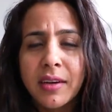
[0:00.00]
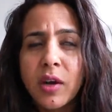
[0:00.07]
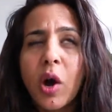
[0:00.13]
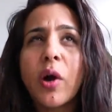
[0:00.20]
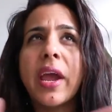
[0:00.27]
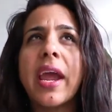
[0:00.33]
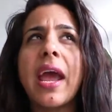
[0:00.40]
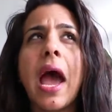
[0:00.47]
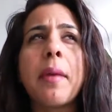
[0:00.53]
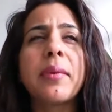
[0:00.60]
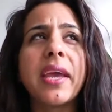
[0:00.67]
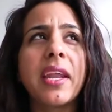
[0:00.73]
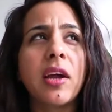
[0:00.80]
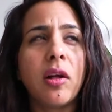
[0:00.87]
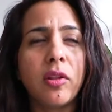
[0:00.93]
Okay, I'm
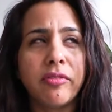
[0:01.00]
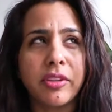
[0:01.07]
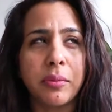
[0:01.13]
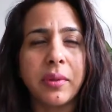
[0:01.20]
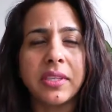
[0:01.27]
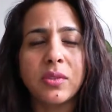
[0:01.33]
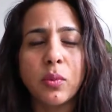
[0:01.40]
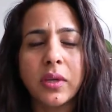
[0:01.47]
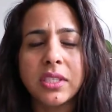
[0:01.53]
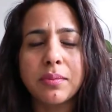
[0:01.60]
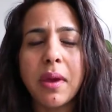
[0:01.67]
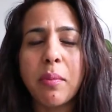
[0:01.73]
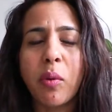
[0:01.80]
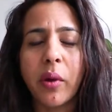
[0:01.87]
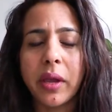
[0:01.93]
getting all over the place. What's
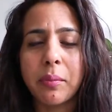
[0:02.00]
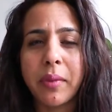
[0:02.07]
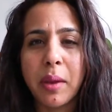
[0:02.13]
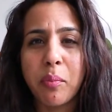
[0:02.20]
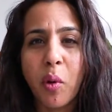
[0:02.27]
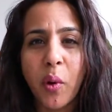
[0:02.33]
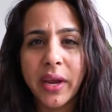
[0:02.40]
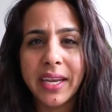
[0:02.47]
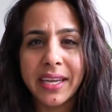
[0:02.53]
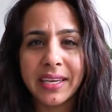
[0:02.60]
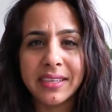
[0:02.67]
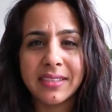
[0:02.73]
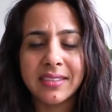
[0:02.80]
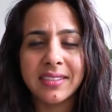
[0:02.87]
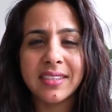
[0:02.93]
my point? My point
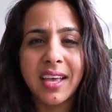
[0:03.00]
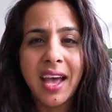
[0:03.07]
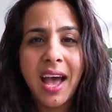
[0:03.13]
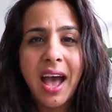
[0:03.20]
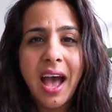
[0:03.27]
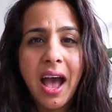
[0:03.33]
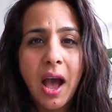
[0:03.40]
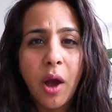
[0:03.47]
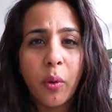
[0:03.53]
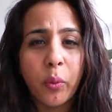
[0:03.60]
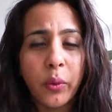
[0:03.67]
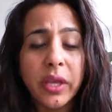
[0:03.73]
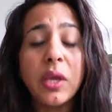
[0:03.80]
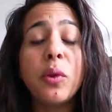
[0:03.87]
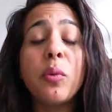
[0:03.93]
is,
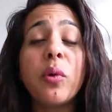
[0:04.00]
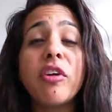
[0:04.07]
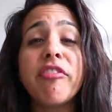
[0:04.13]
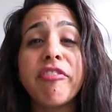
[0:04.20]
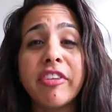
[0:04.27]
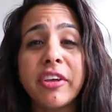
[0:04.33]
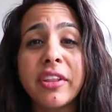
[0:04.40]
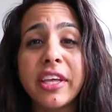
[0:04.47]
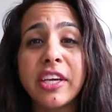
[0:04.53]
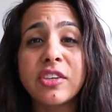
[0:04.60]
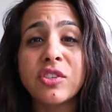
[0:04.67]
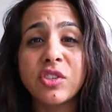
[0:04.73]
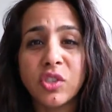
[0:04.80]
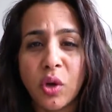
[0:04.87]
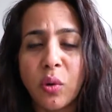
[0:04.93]
we were feeling
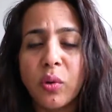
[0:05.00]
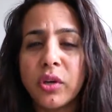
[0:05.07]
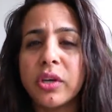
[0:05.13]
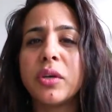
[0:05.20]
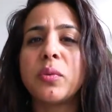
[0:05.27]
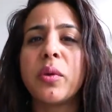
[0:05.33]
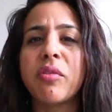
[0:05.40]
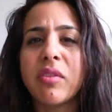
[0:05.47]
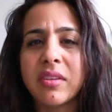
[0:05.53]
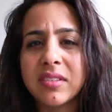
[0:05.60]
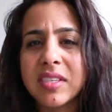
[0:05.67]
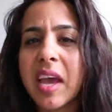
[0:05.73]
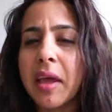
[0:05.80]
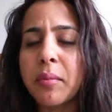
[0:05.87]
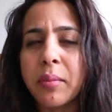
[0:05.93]
so good
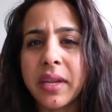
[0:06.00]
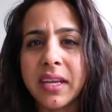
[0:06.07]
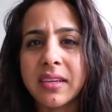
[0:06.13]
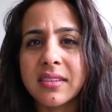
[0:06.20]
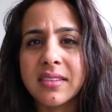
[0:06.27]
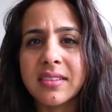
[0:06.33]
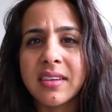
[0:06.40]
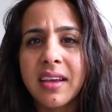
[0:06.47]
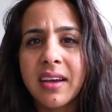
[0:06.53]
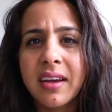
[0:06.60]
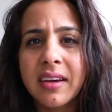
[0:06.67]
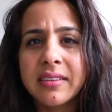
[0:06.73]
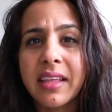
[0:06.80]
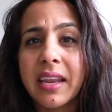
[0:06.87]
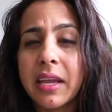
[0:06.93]
within 10 minutes
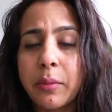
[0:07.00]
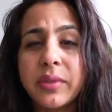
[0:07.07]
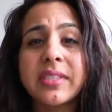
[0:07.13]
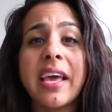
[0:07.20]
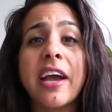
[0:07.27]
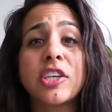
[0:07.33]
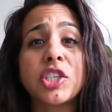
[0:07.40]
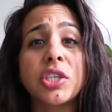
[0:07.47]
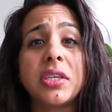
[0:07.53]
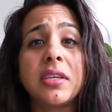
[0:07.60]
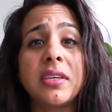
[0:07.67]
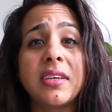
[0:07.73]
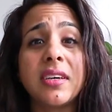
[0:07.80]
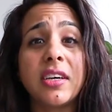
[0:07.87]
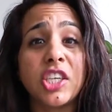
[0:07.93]
that it was
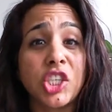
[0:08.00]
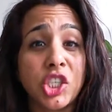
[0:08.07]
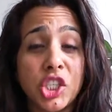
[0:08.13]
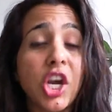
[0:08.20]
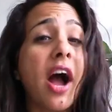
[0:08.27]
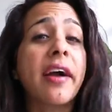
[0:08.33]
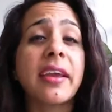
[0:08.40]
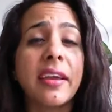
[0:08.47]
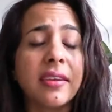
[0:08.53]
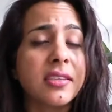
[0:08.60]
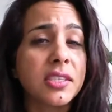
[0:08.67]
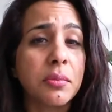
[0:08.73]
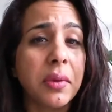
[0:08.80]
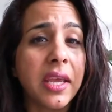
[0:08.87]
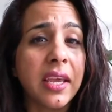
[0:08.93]
actually shocking
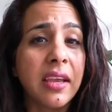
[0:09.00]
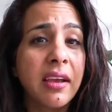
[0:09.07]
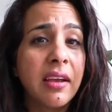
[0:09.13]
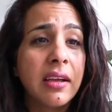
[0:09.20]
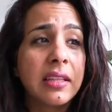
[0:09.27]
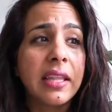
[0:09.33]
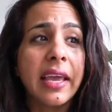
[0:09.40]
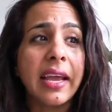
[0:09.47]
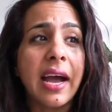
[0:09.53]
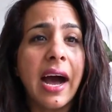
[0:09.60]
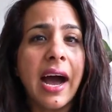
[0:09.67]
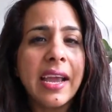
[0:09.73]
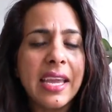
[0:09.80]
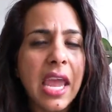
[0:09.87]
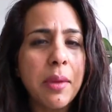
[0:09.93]
to me.
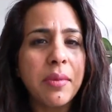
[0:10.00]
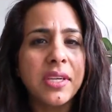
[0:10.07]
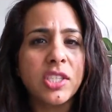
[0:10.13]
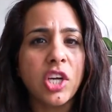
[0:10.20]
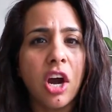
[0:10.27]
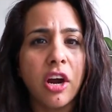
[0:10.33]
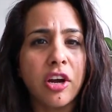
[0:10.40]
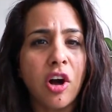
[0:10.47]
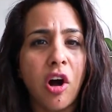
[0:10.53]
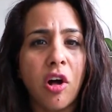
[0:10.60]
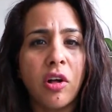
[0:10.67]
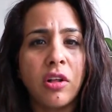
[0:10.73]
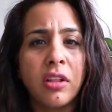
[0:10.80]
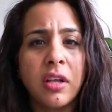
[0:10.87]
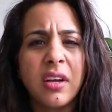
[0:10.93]
Like, I came into our
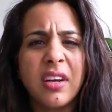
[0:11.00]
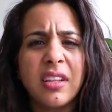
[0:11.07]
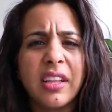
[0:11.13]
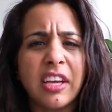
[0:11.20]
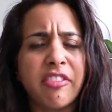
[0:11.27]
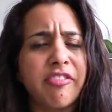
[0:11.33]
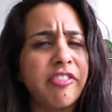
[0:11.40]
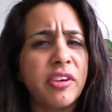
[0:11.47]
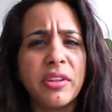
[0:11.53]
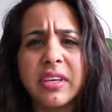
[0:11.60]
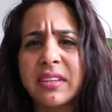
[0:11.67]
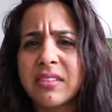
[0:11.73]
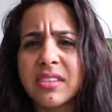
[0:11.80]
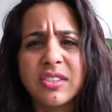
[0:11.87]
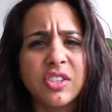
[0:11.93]
call like
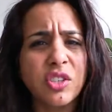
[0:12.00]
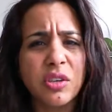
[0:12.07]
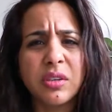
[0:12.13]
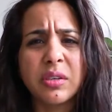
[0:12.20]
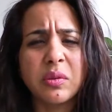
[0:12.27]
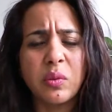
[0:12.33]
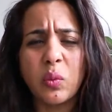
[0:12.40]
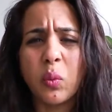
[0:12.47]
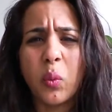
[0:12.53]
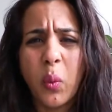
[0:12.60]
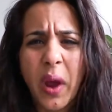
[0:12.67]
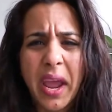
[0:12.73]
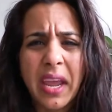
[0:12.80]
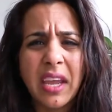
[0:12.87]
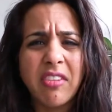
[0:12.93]
feeling this certain
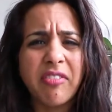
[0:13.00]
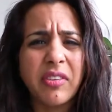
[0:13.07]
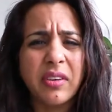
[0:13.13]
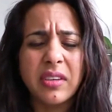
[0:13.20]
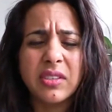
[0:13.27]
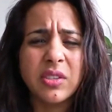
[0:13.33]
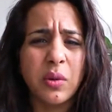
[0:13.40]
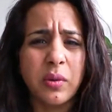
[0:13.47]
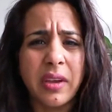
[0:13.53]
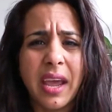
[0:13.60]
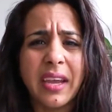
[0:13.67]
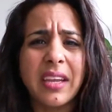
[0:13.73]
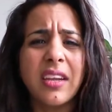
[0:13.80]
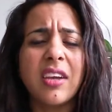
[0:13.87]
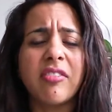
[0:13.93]
way, feeling so
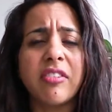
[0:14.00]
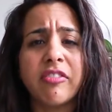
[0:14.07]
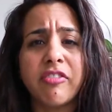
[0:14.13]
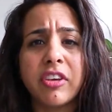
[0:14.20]
negative,